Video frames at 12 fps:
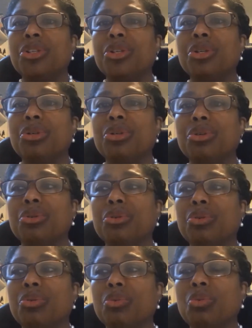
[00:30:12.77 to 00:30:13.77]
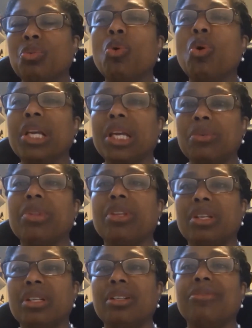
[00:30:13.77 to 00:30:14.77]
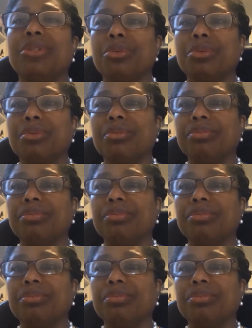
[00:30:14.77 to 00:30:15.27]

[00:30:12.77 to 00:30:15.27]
to working with an individual.